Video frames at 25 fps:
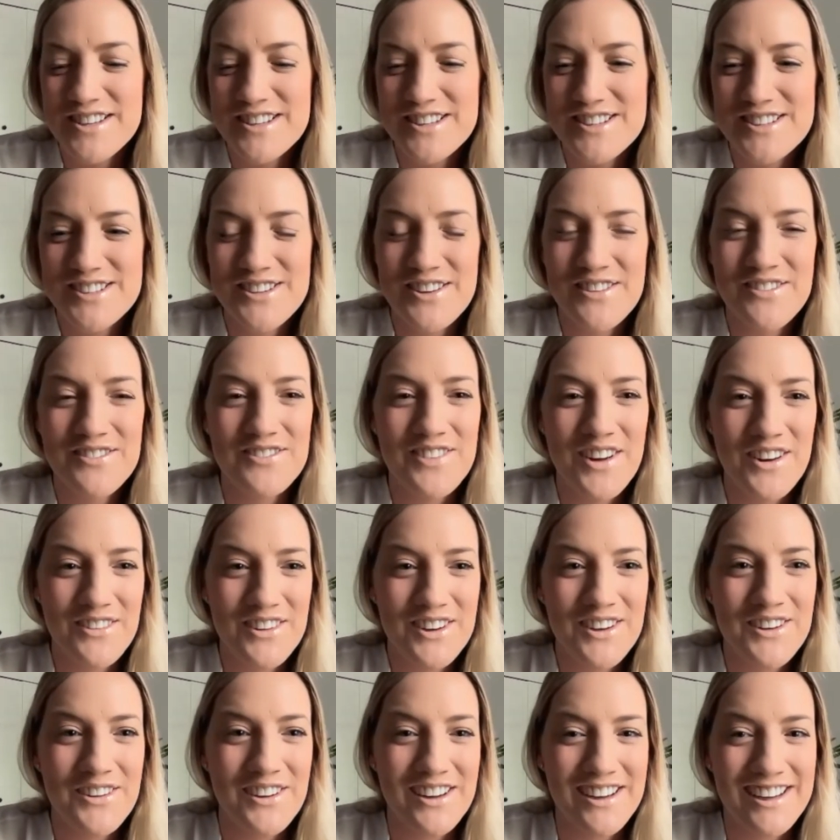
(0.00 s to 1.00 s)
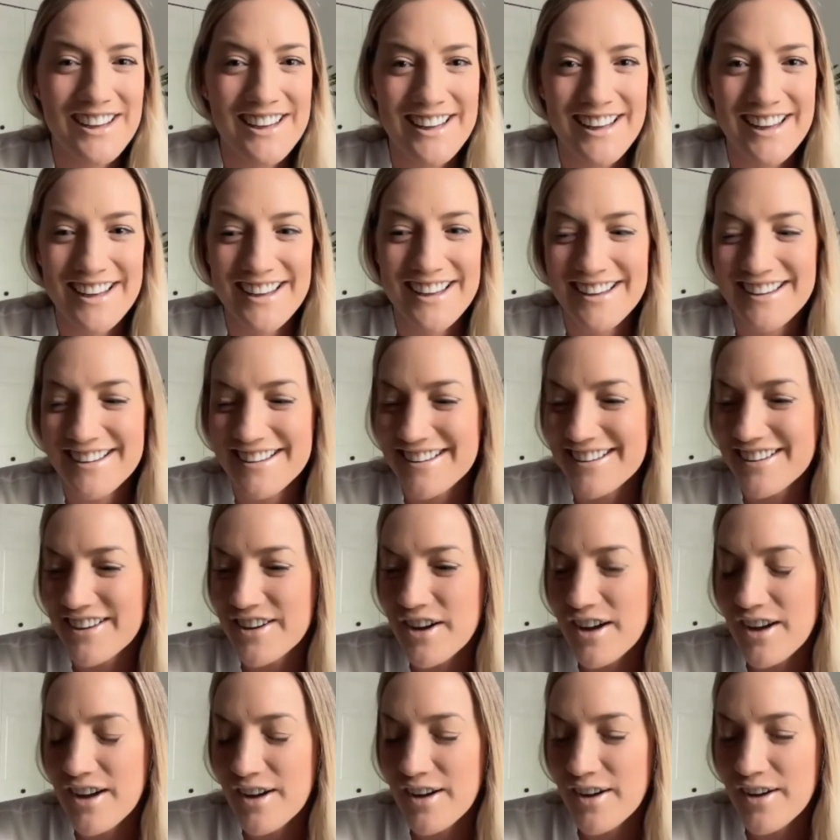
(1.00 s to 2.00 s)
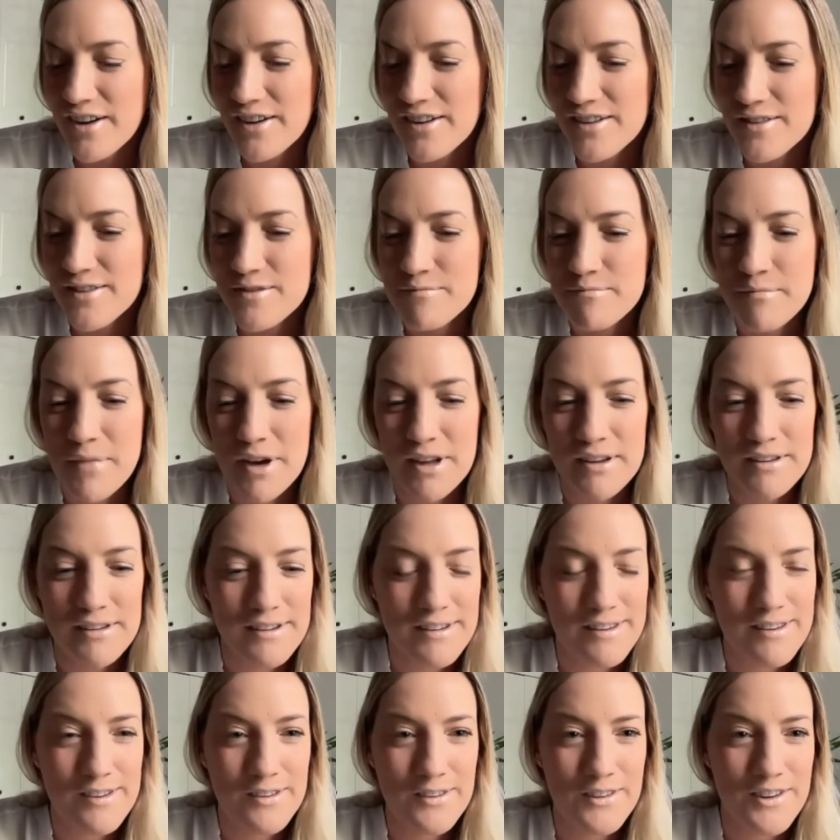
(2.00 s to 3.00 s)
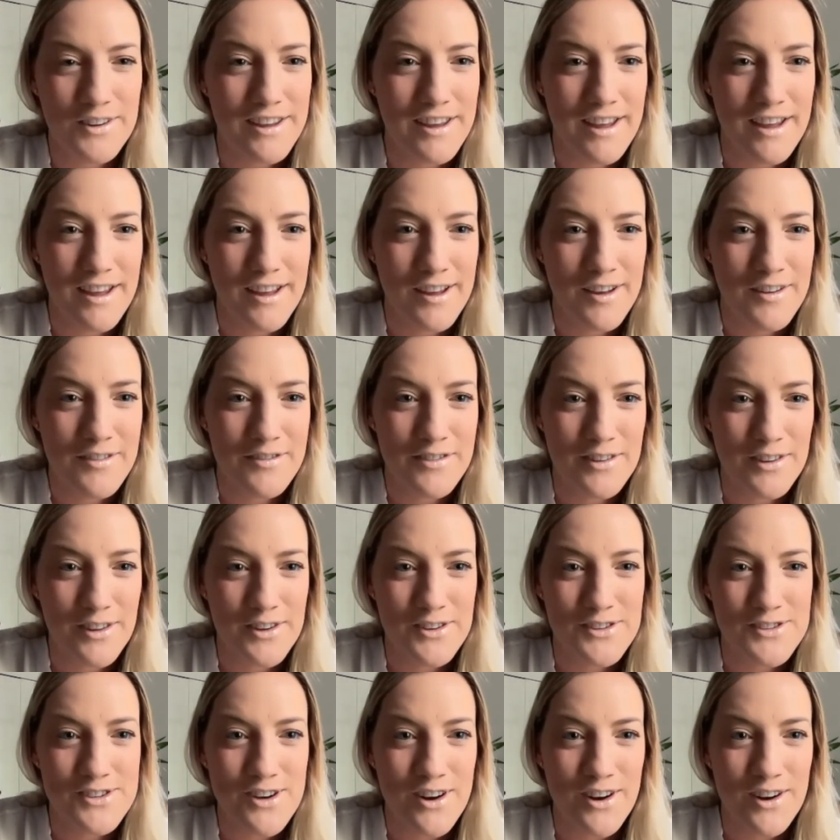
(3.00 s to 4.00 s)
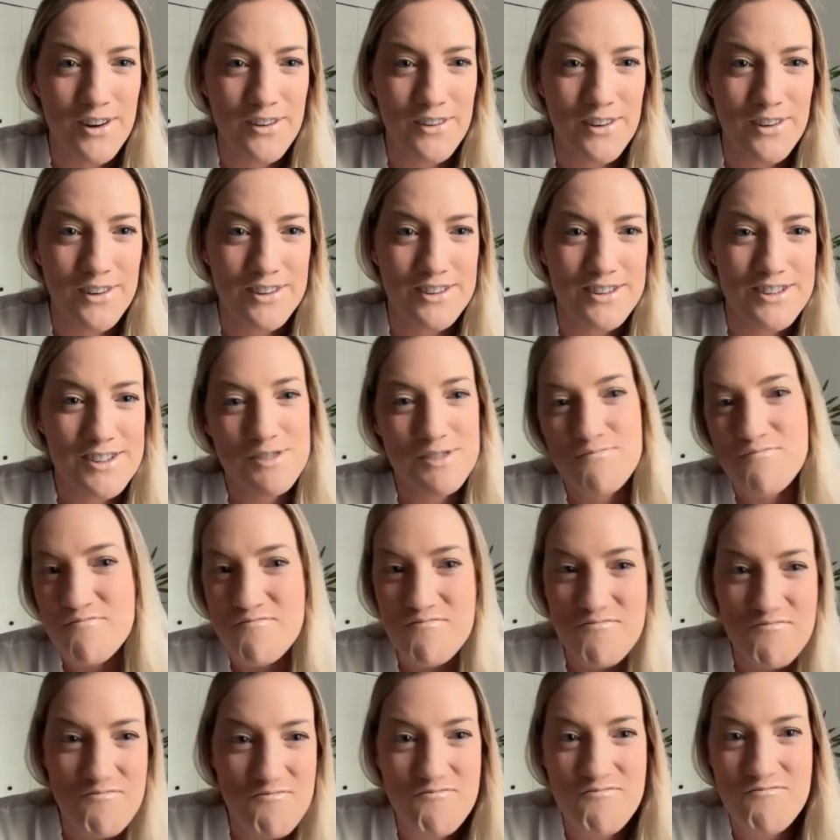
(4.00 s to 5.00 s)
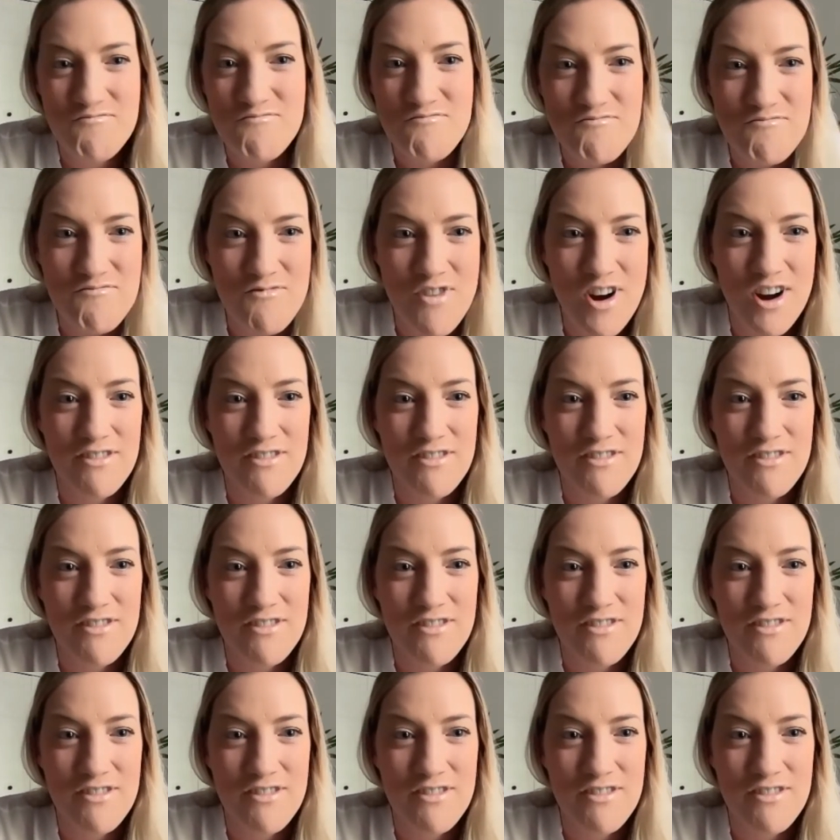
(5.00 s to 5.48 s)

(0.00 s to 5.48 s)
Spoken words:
So very quickly, month, year for those track rods, roughly.